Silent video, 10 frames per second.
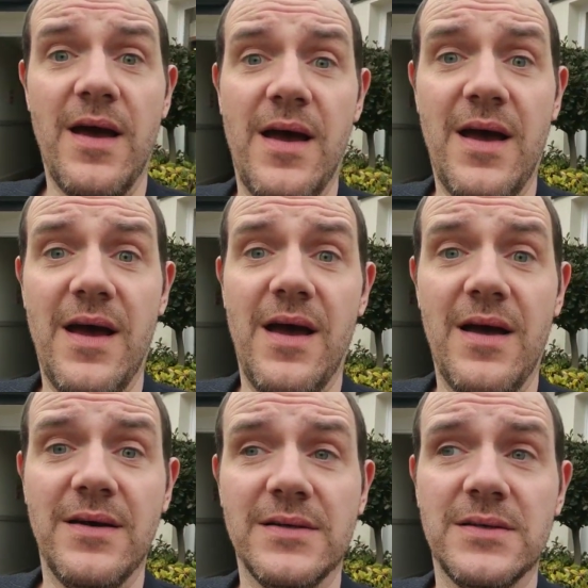
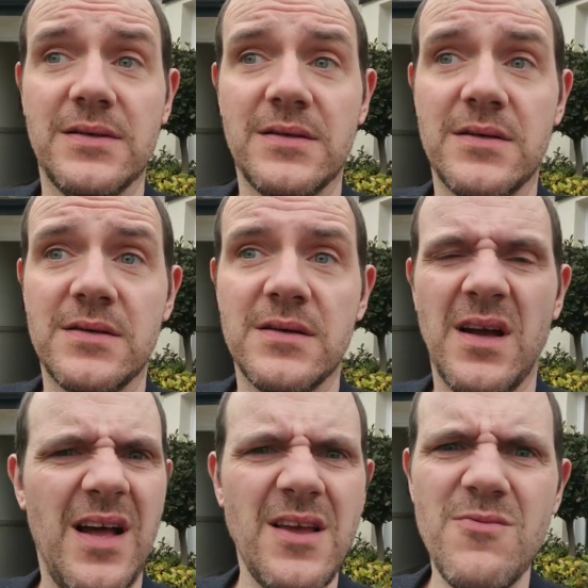I
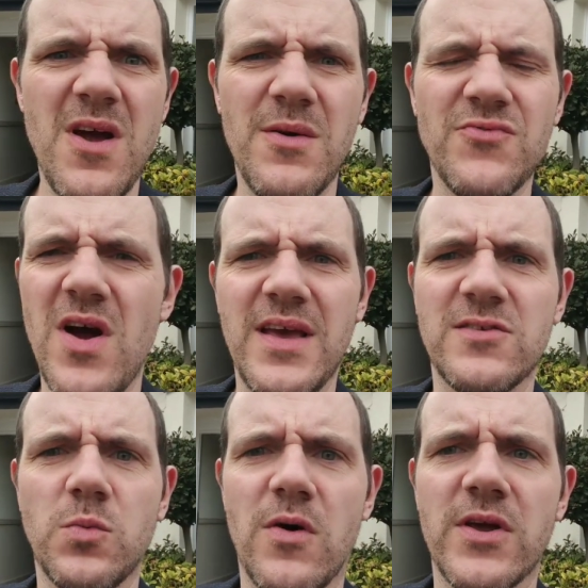don't know, it's right
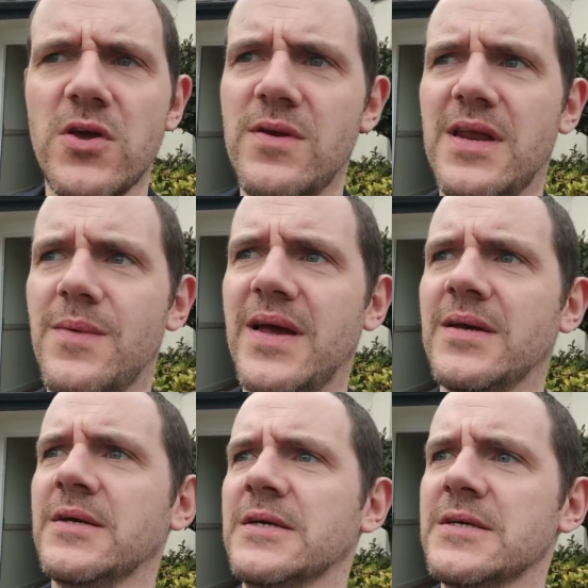next to Warwick Union anyway.
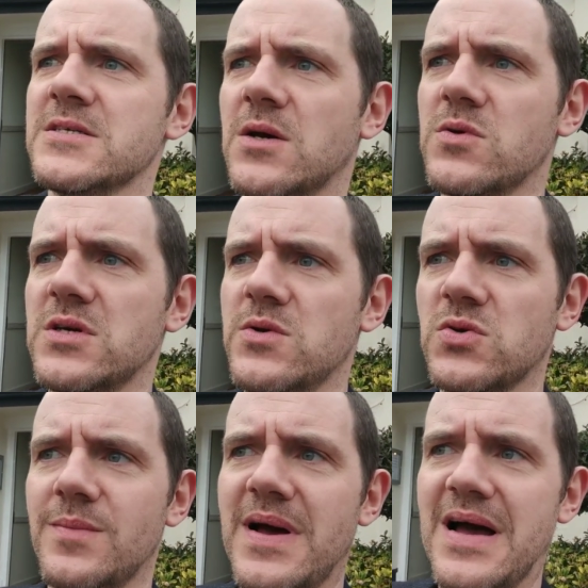So we'll see what
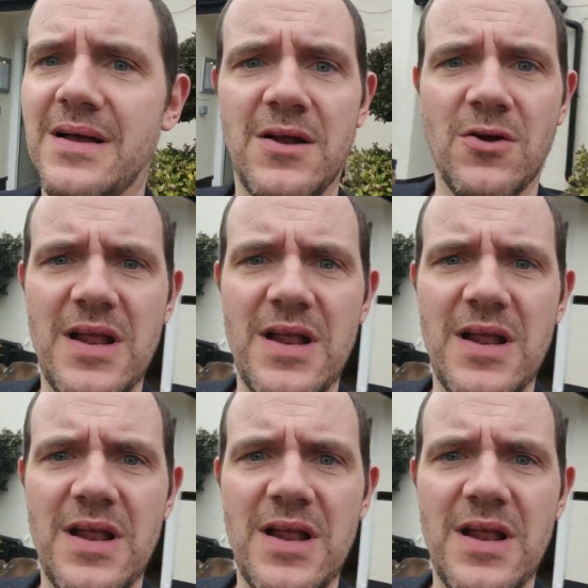it's all about.